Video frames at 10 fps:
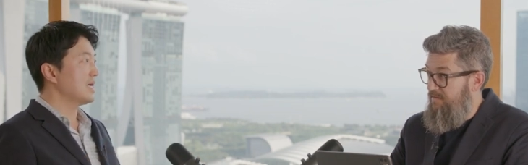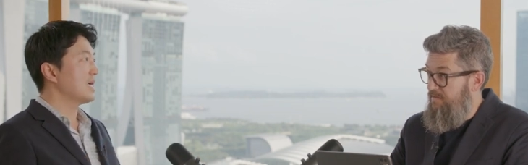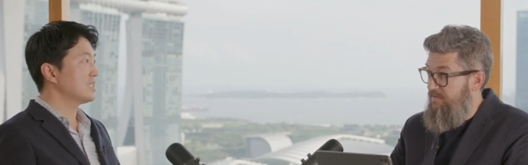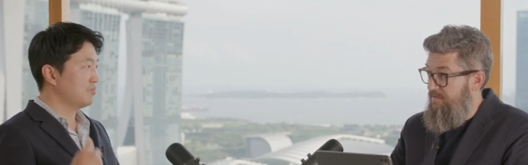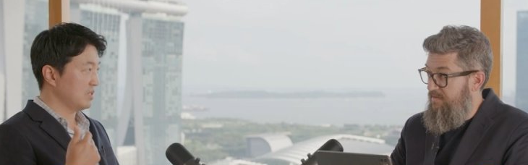
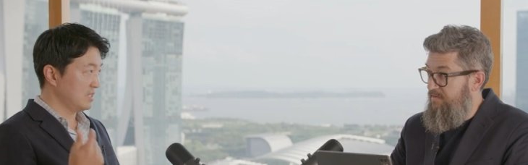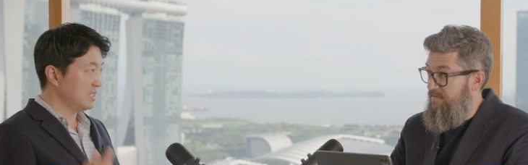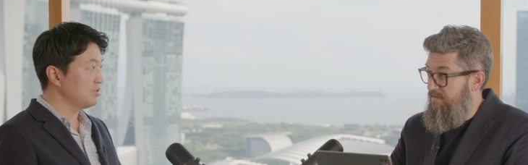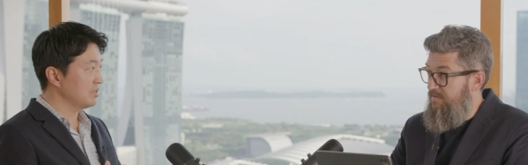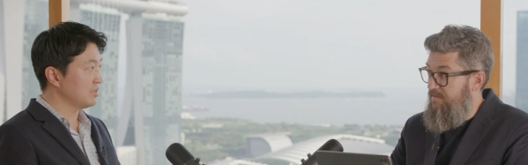Speaker 1: tax
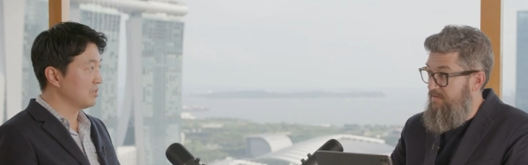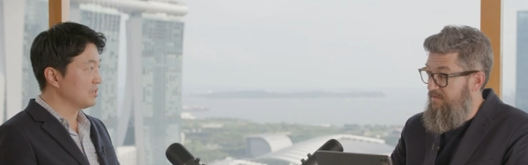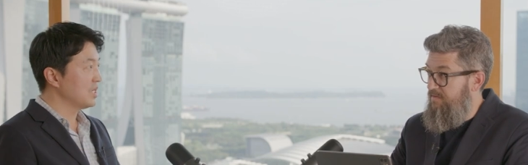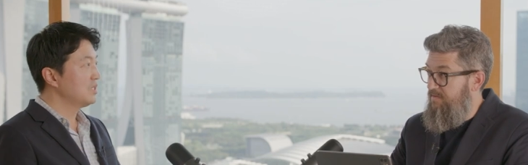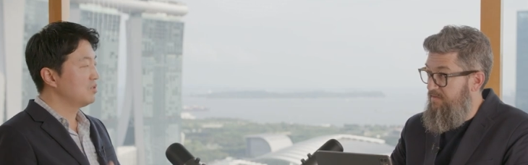
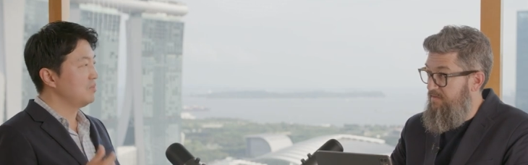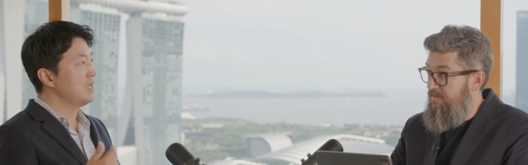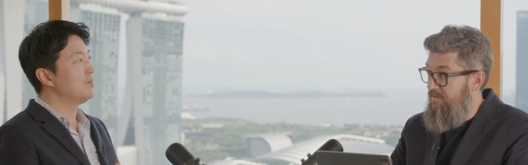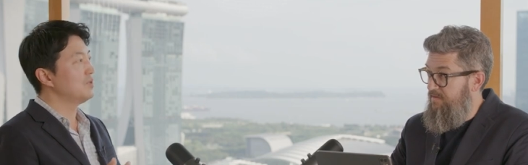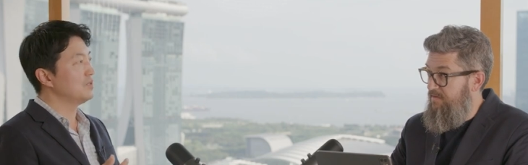practitioners to
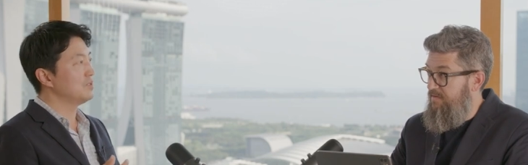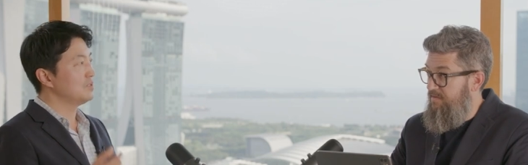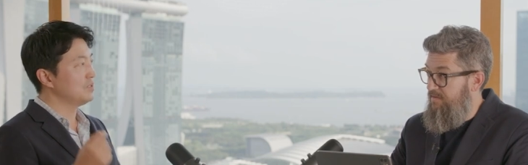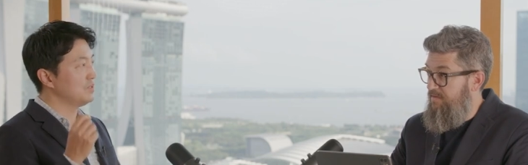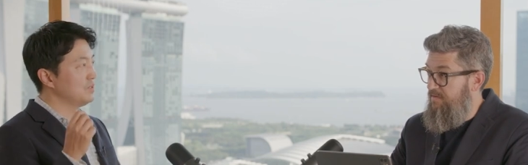be able to,
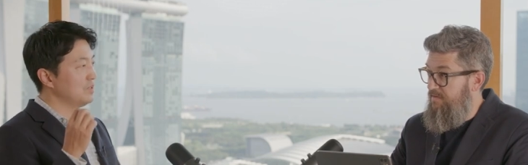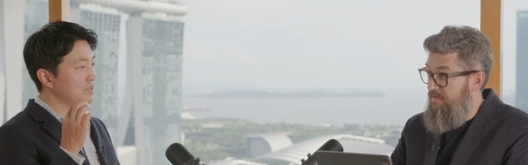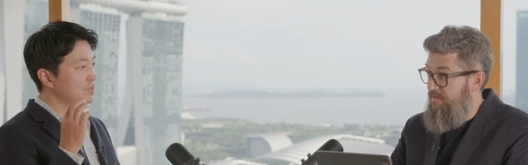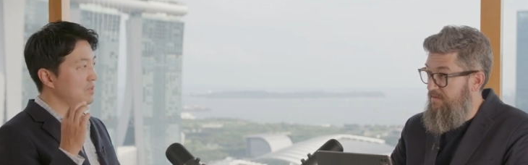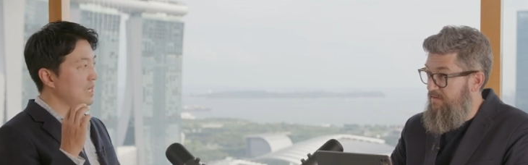to,
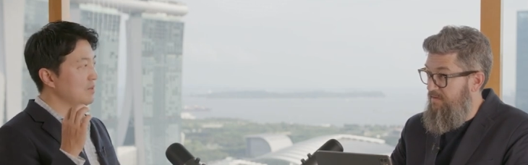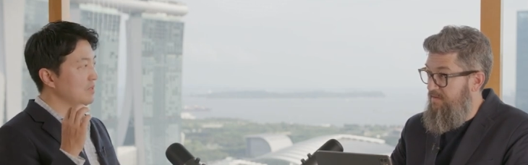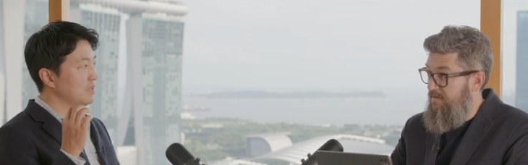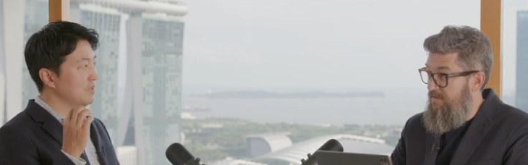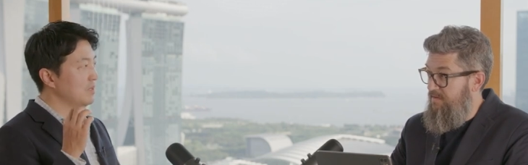uh, to be able
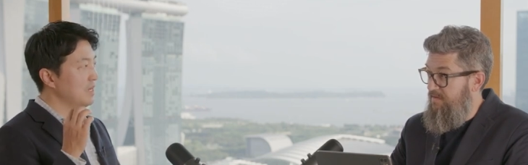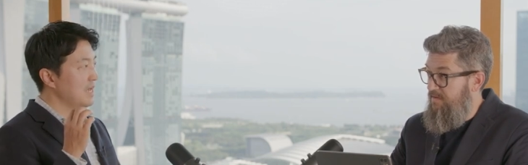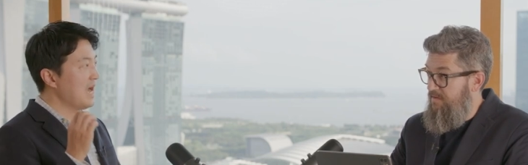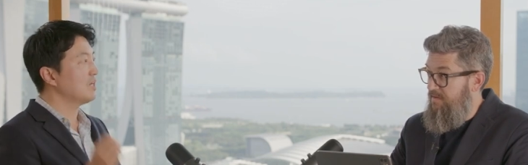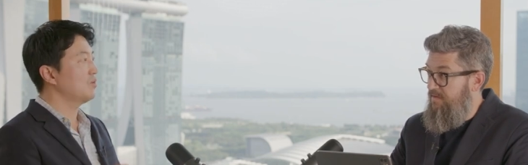to
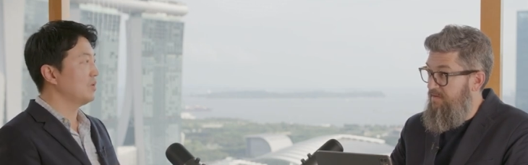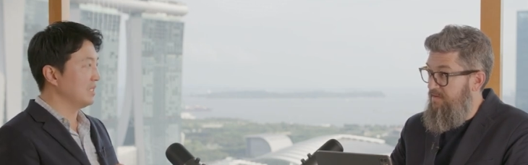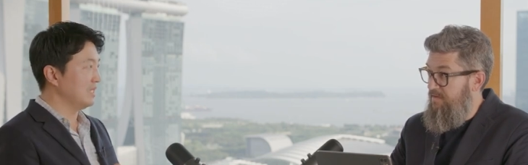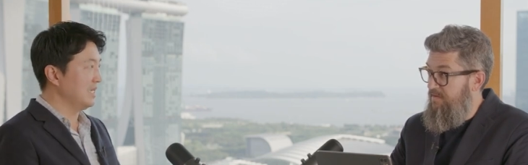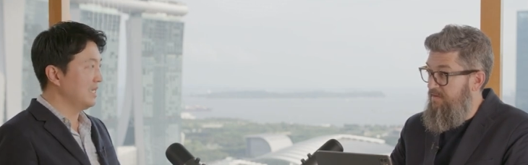
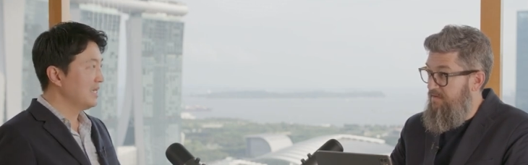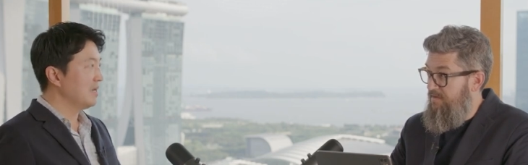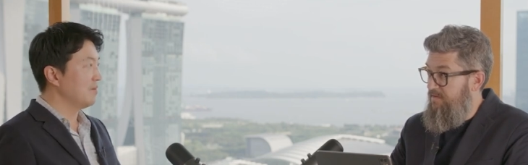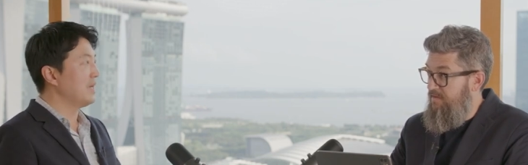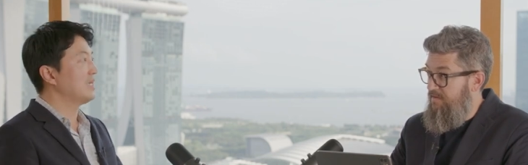accurately
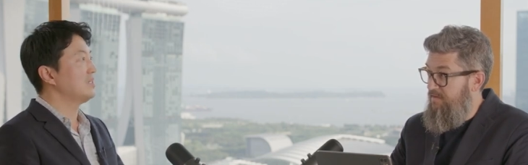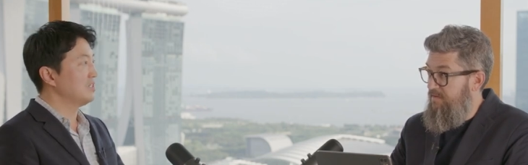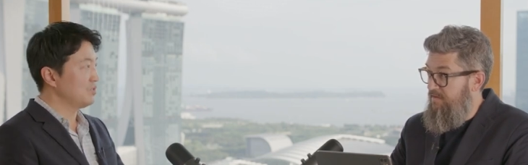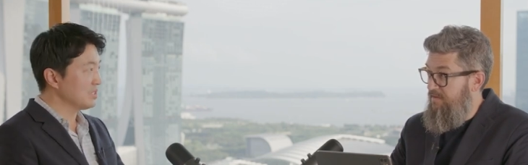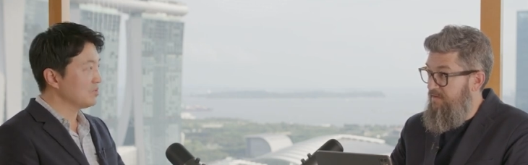uh, make the
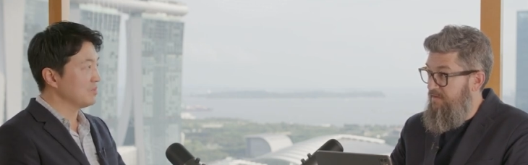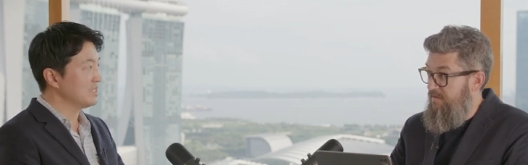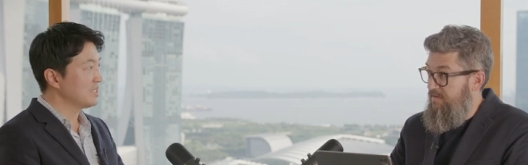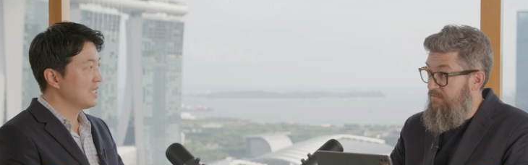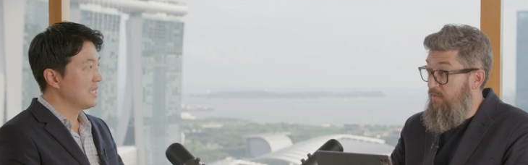
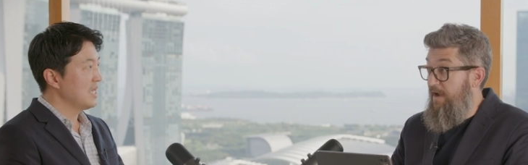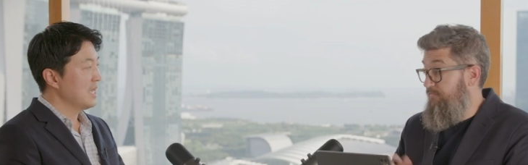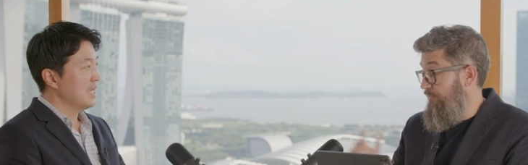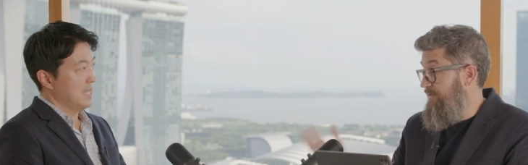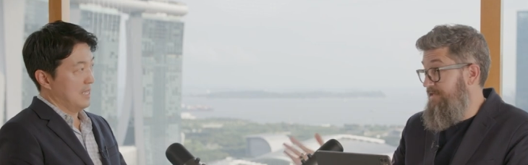adjustments.
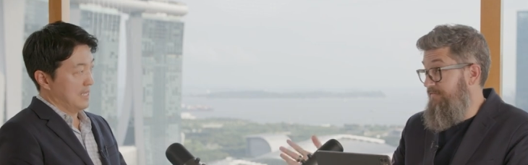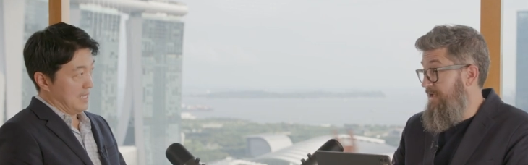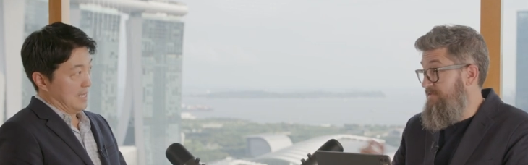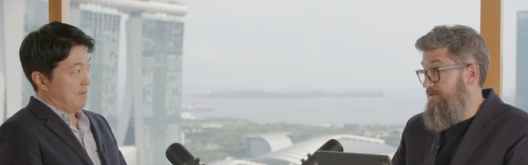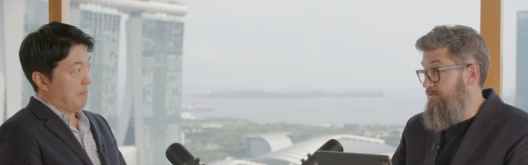
Speaker 2: Right, for the
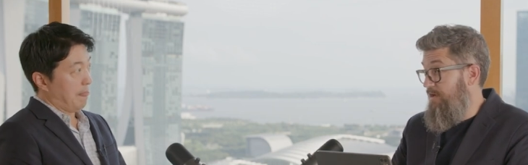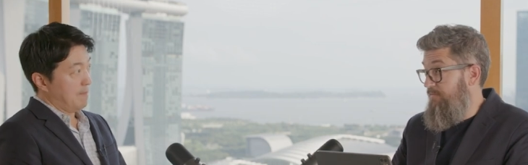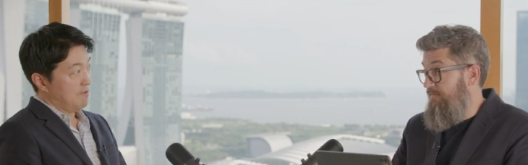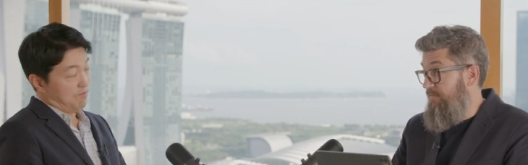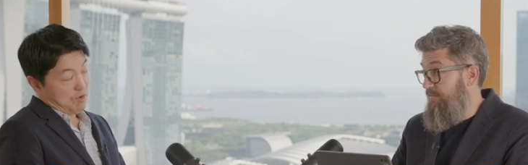dividends that are
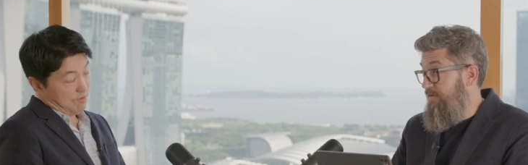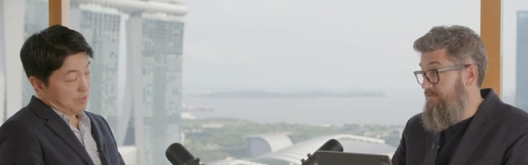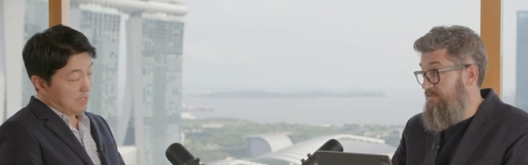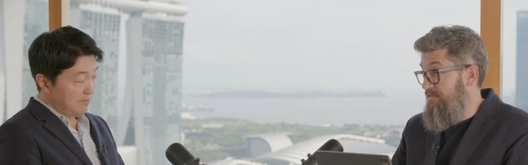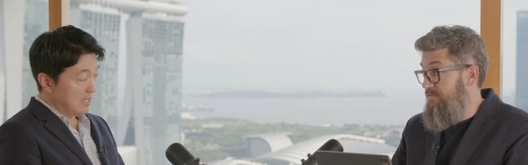coming from for, those.
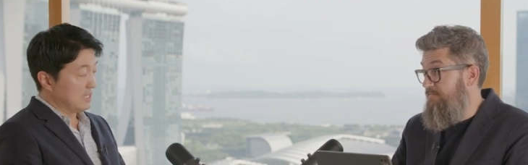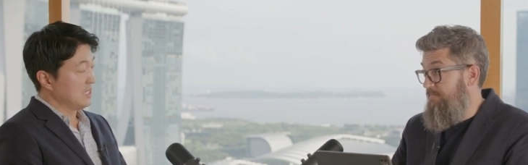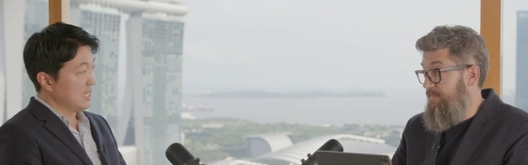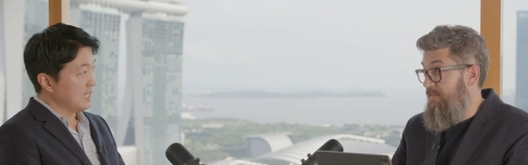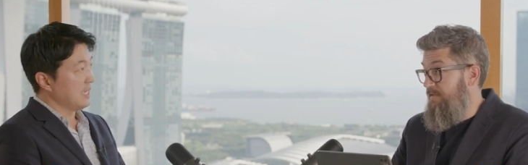For
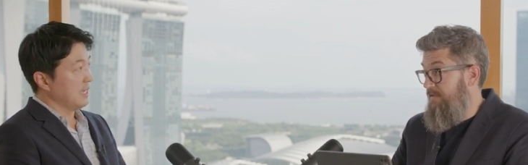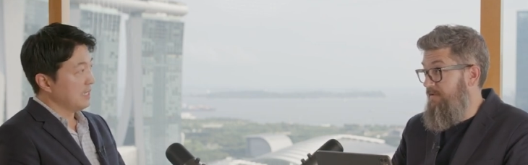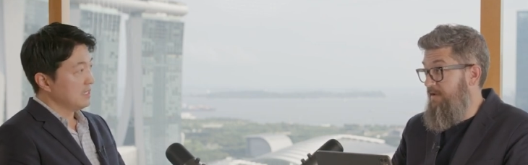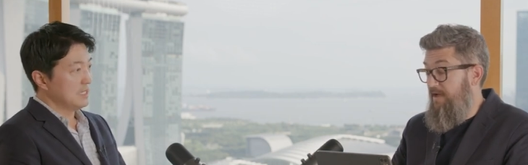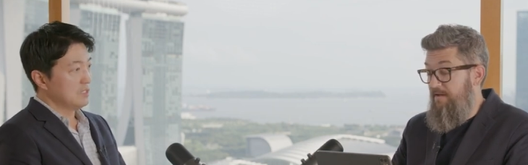
Speaker 1: dividends, yeah, yeah,
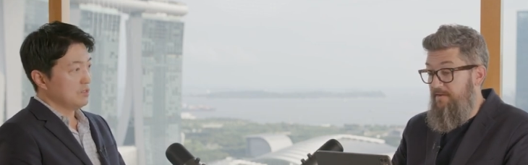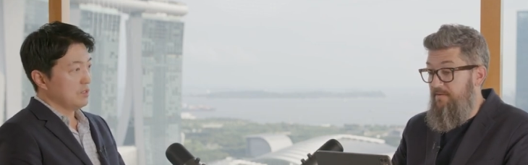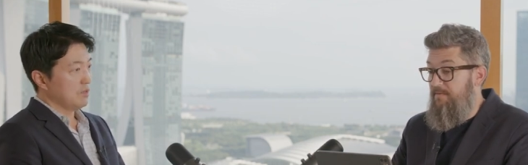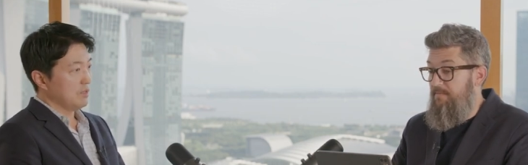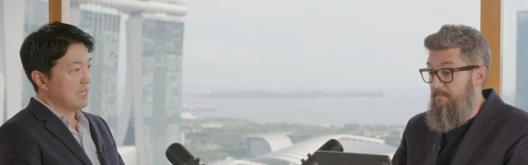yeah. And
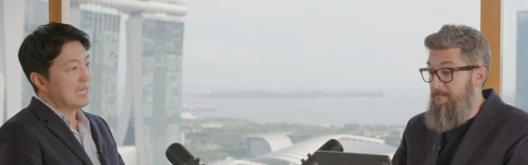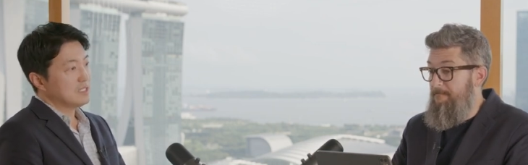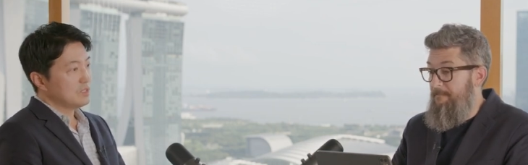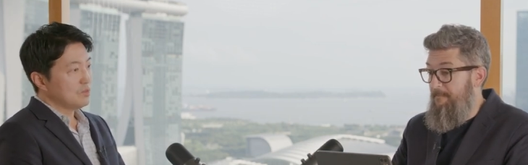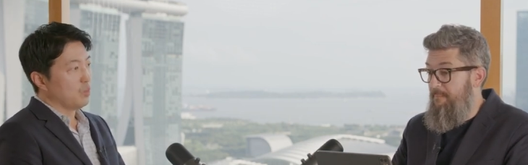so
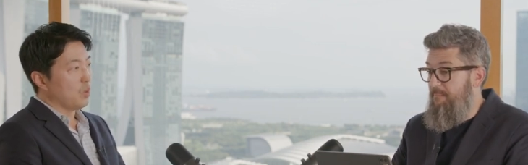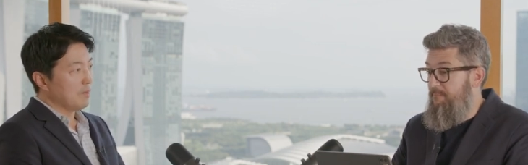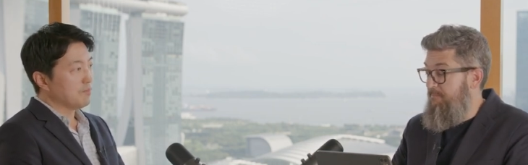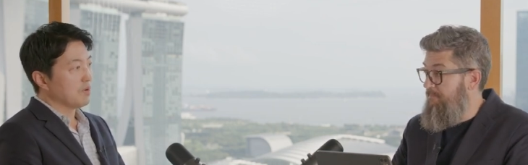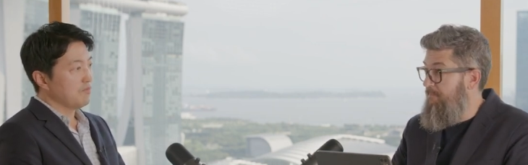that's
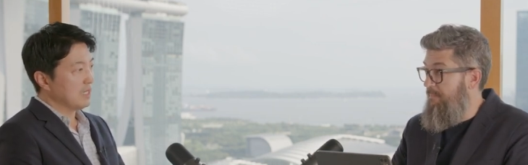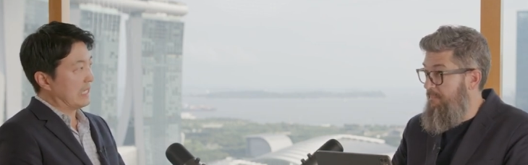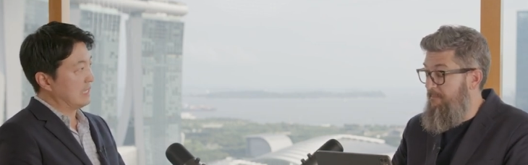one perfect